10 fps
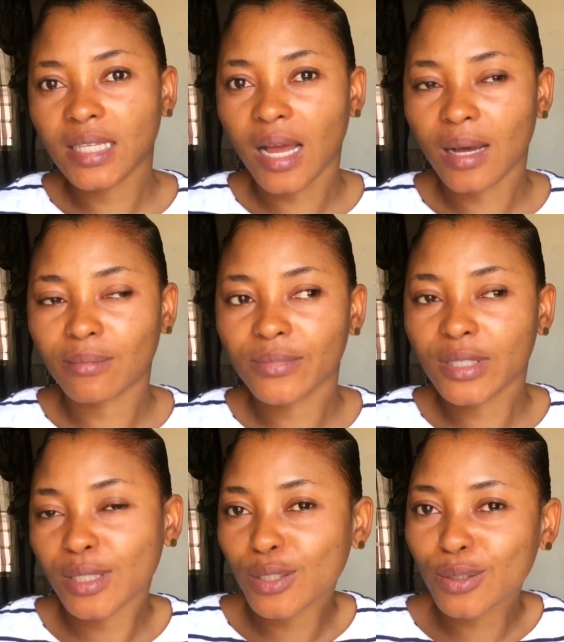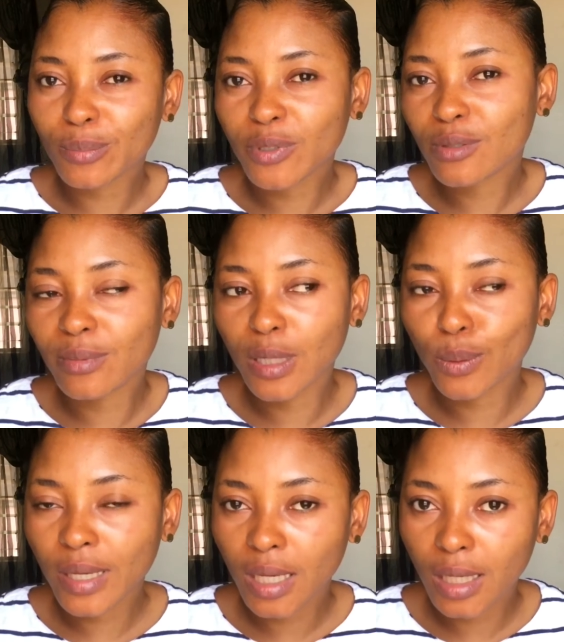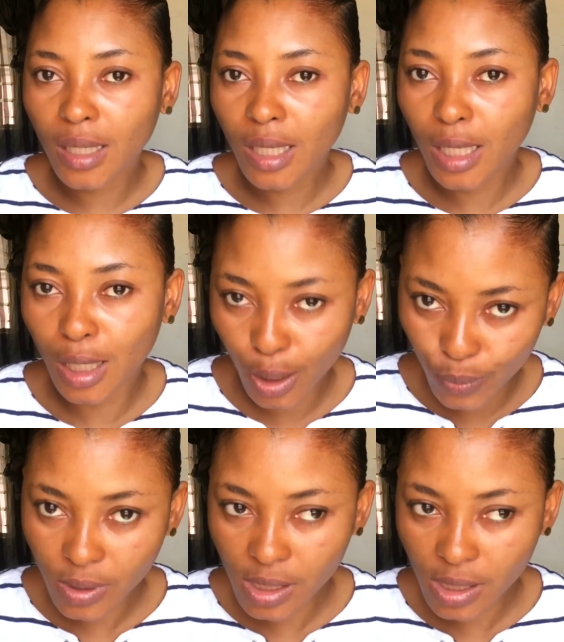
I'm still supposed to be looking cute.